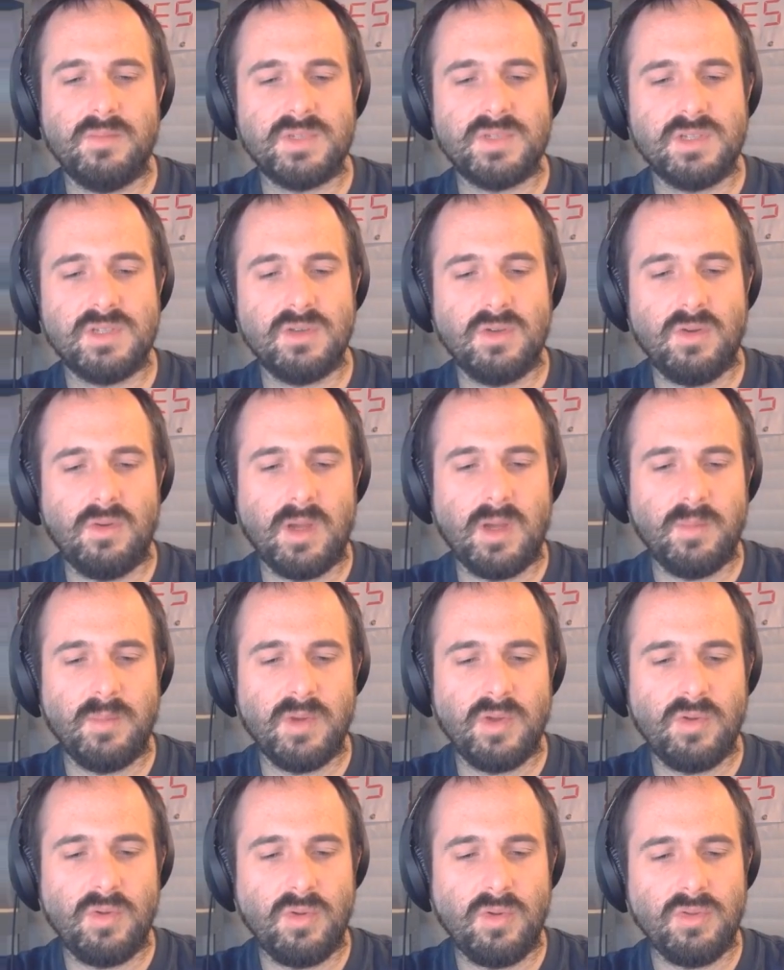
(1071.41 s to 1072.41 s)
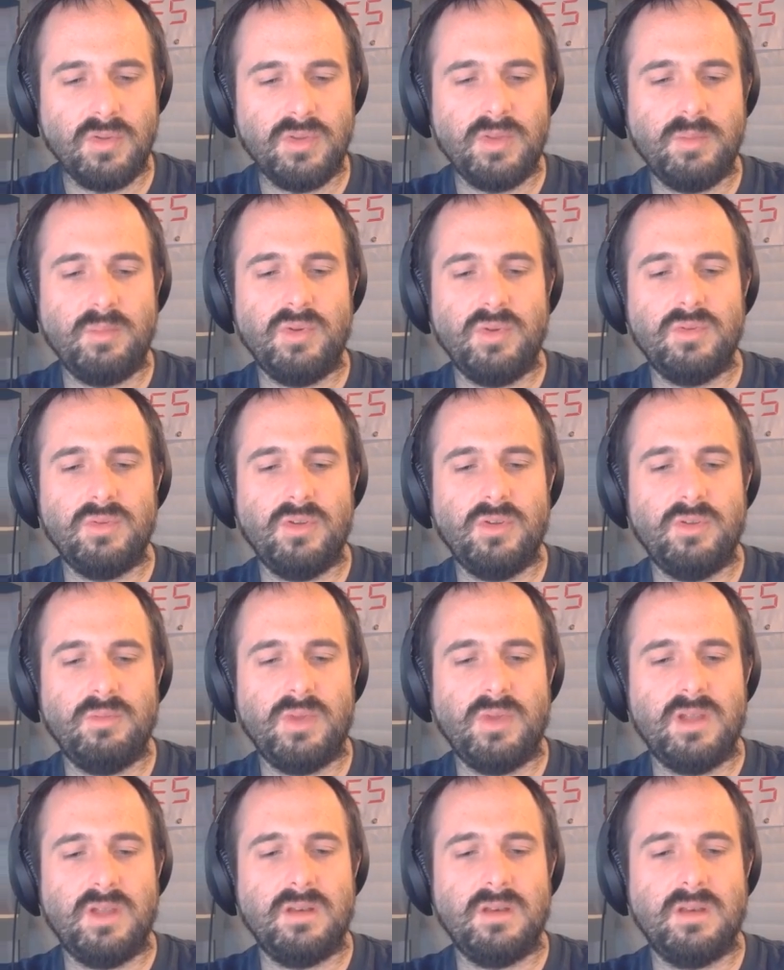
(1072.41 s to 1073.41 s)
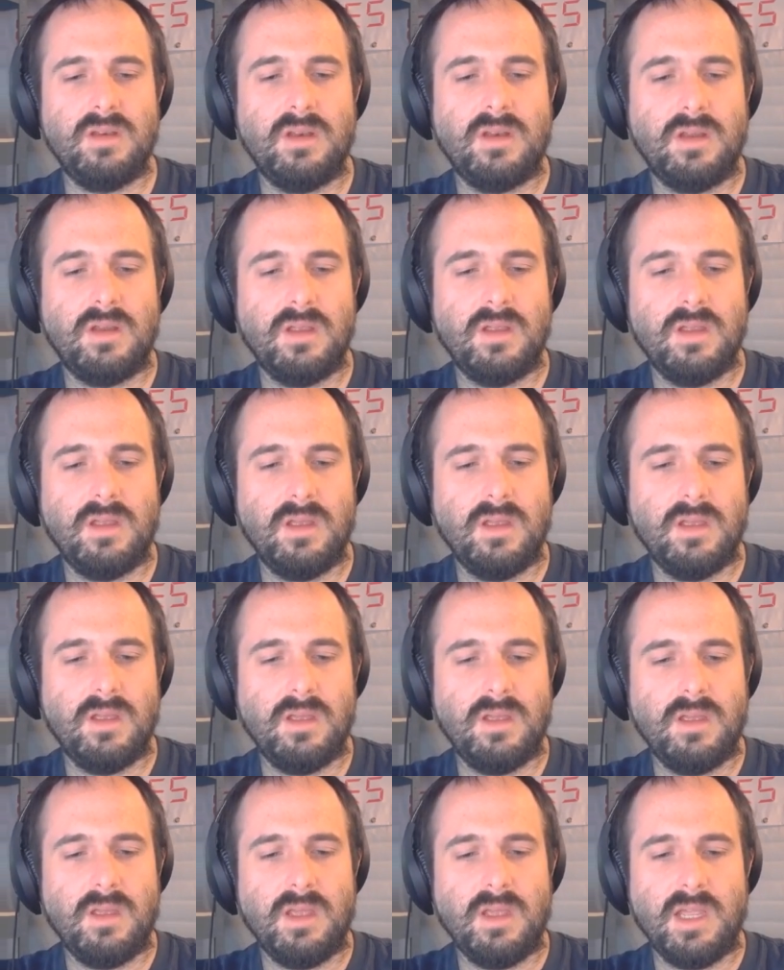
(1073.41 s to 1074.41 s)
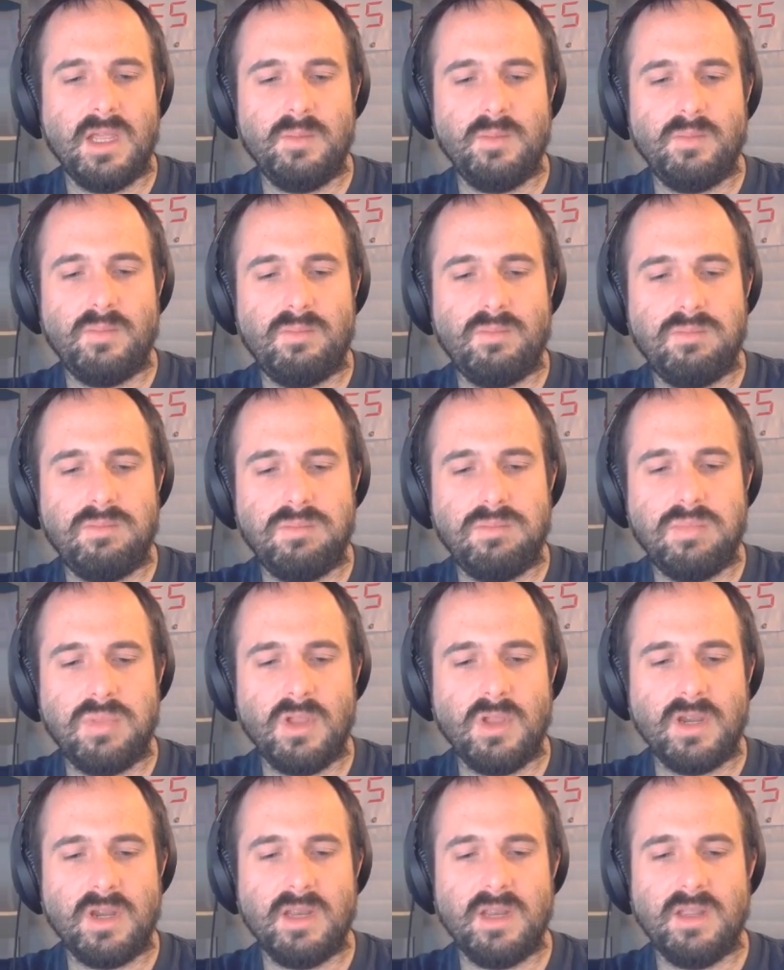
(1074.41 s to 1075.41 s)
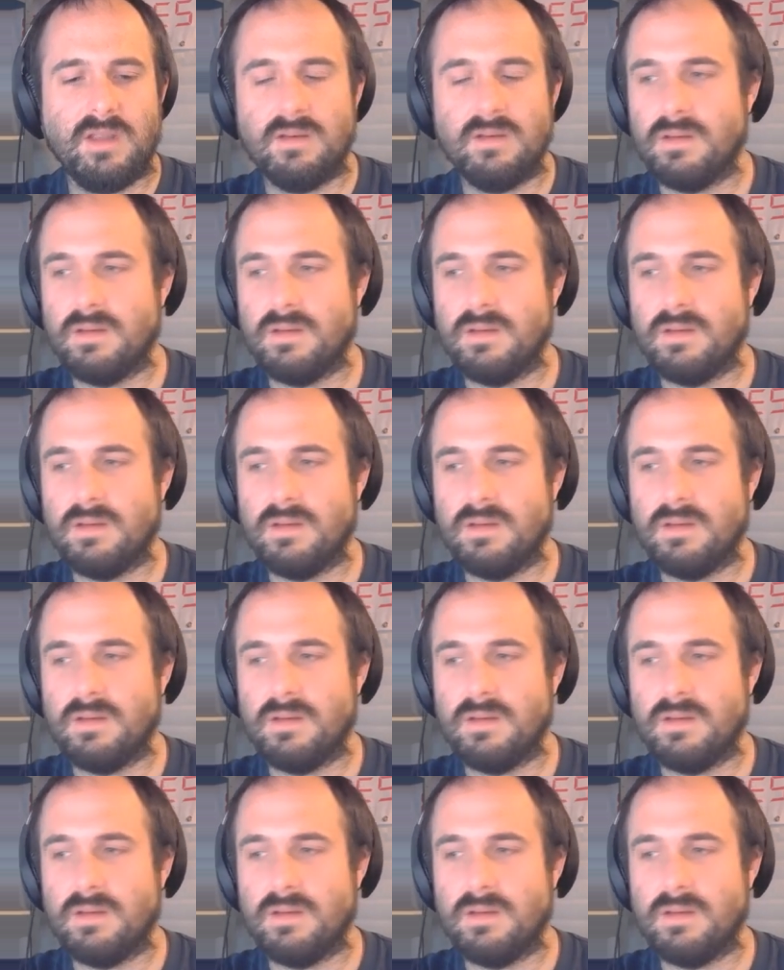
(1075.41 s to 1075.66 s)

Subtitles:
So I'm going to hold the bootload button and plug it in.